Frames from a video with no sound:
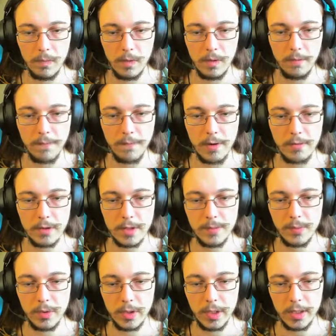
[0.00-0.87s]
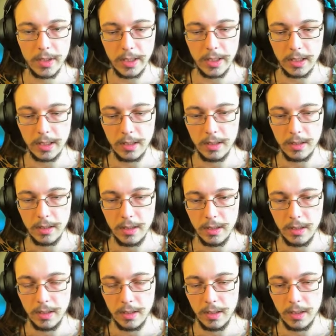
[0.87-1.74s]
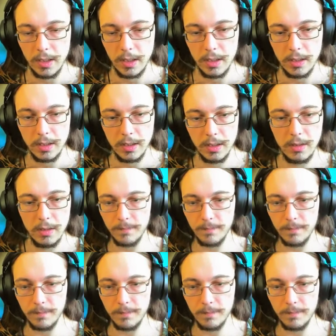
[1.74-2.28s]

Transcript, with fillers: If I were to put it like in